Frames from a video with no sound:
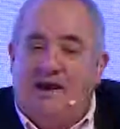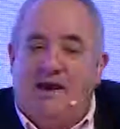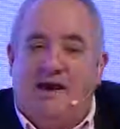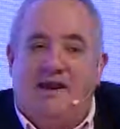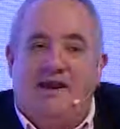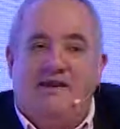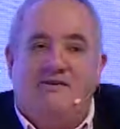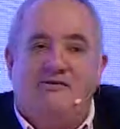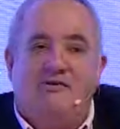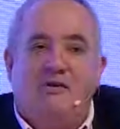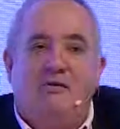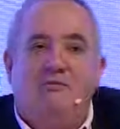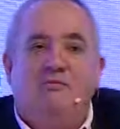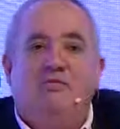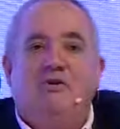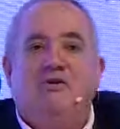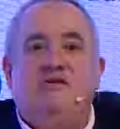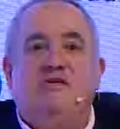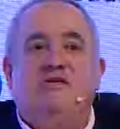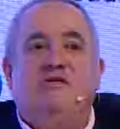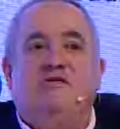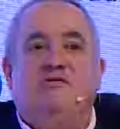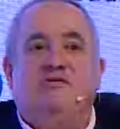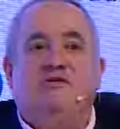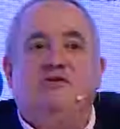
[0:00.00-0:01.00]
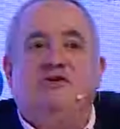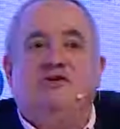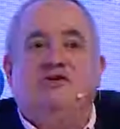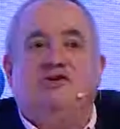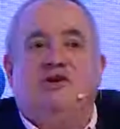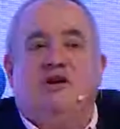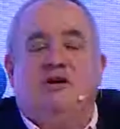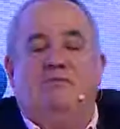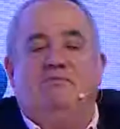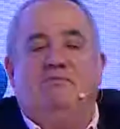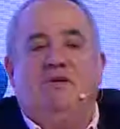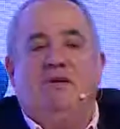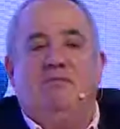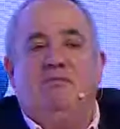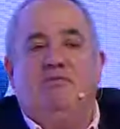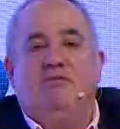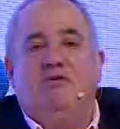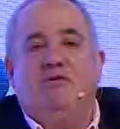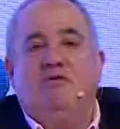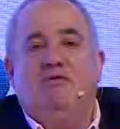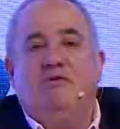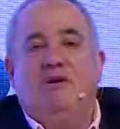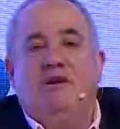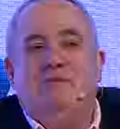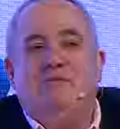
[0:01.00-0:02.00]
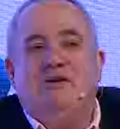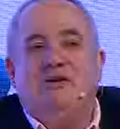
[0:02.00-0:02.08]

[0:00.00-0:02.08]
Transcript: And at some point in the future, people will